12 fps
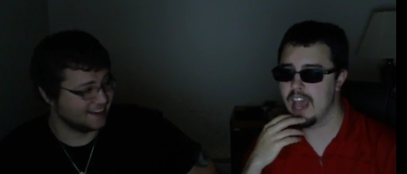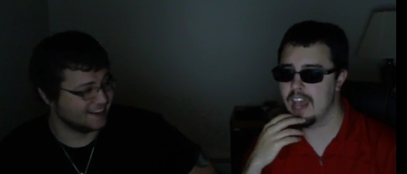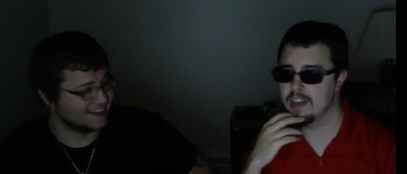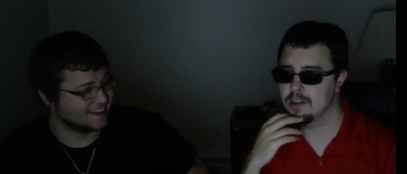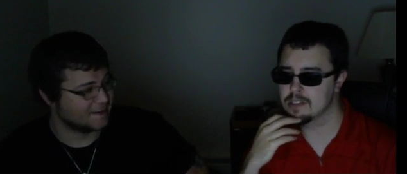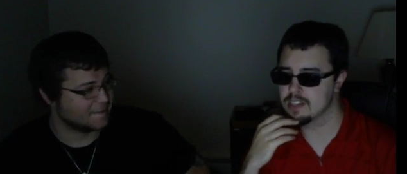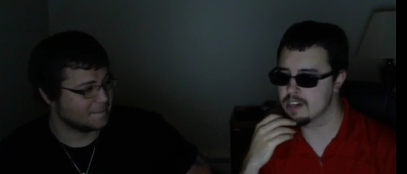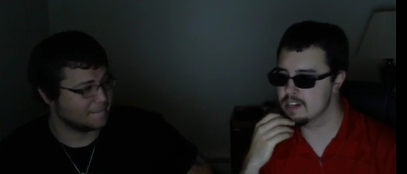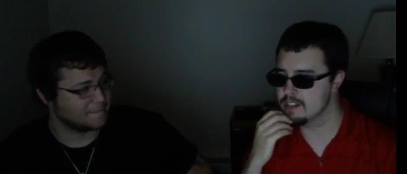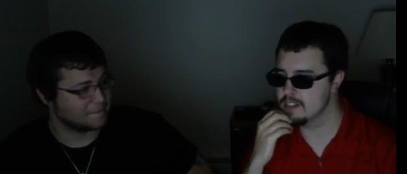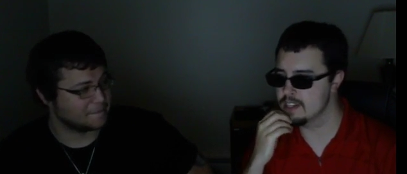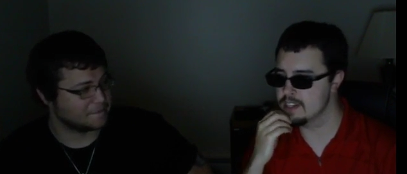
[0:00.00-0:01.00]
Speaker 1: know.
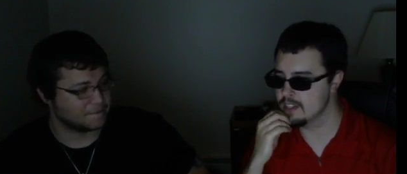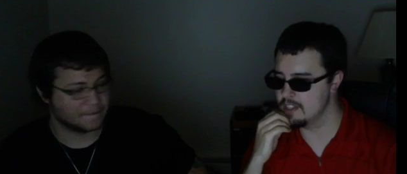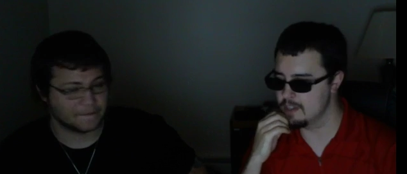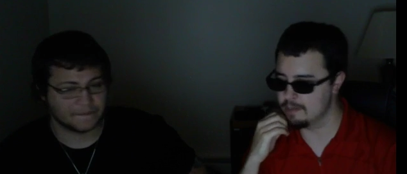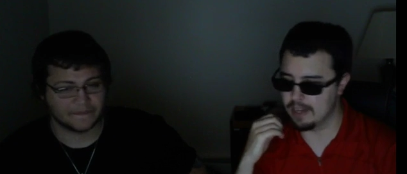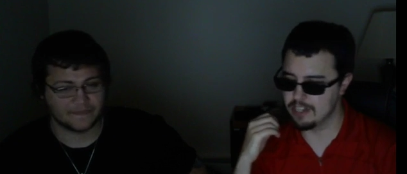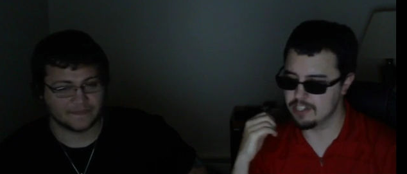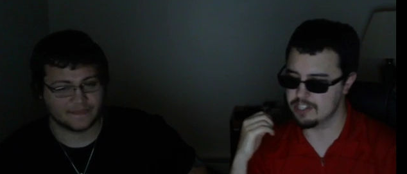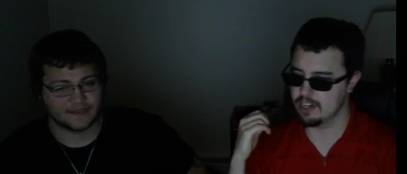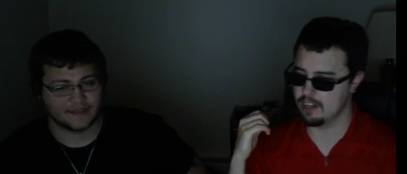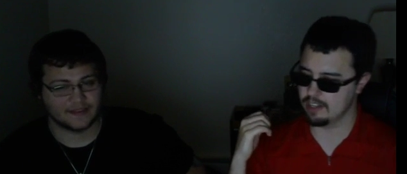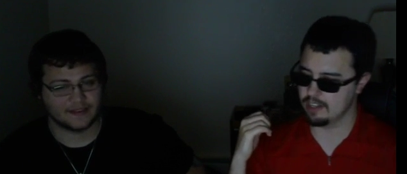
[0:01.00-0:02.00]
Seriously, dealing with my shit
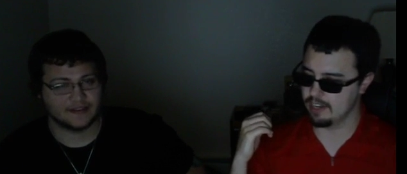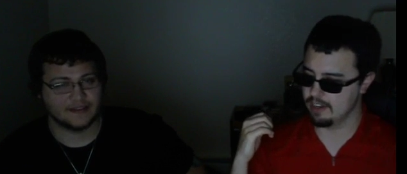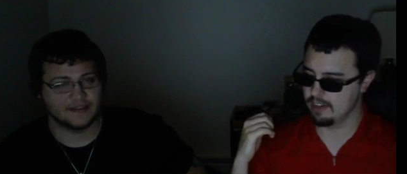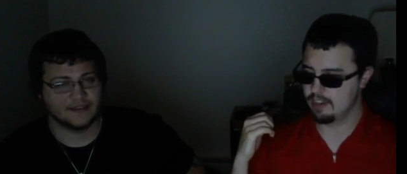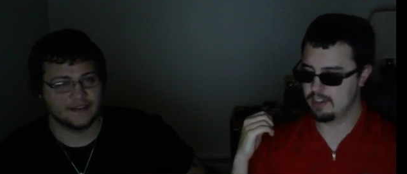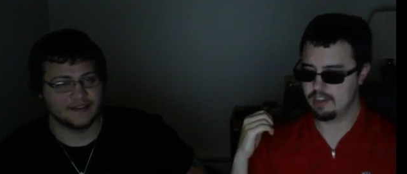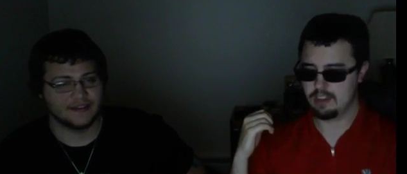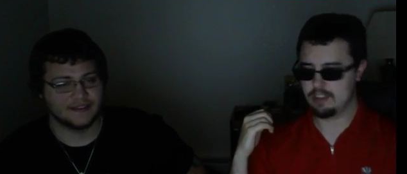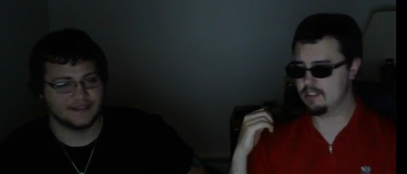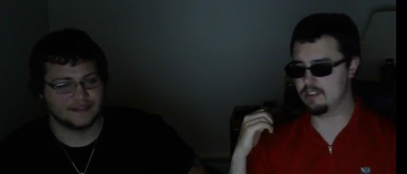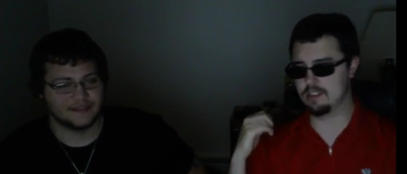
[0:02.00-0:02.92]
all day, it's